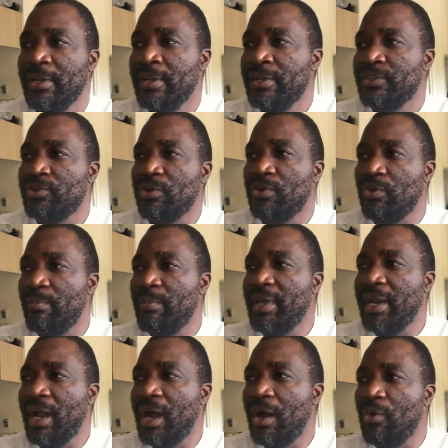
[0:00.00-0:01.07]
So no
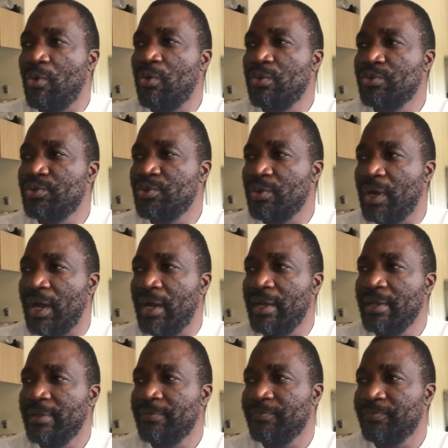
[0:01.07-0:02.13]
matter how old you are
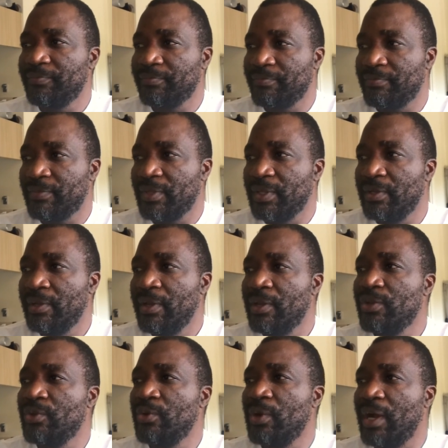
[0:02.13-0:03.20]

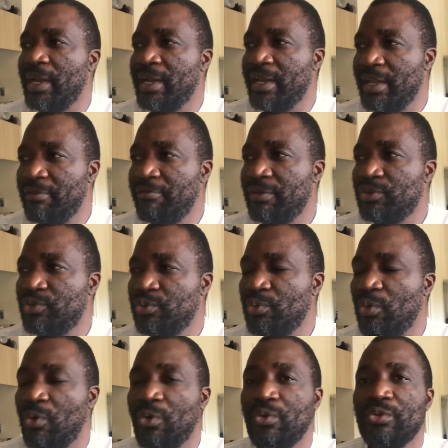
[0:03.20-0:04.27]
never too
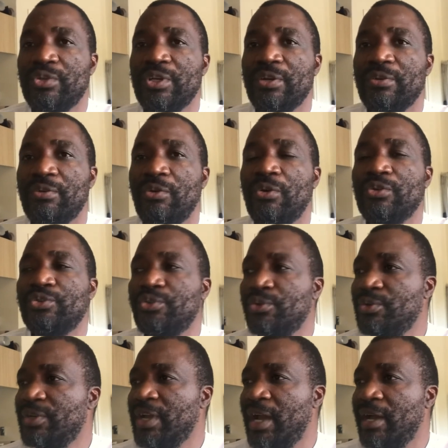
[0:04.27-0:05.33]
old or too
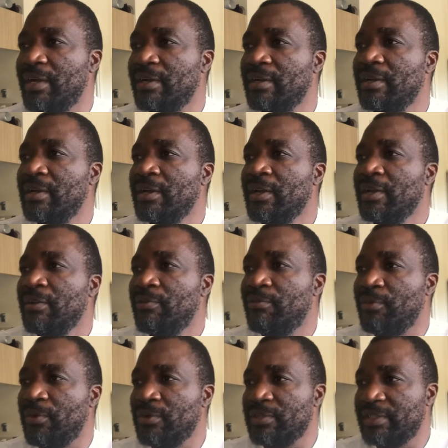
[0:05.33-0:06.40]
young
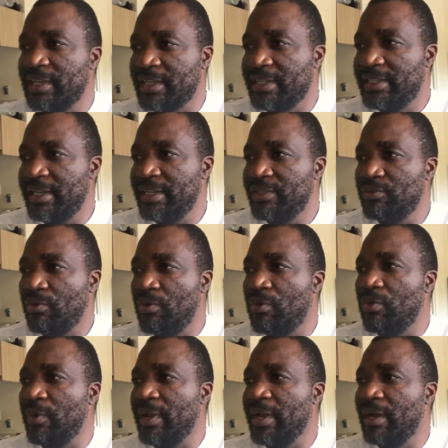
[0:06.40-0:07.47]
for success or
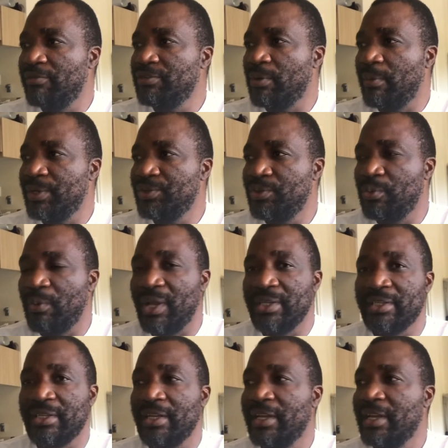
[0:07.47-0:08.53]
going after what you want.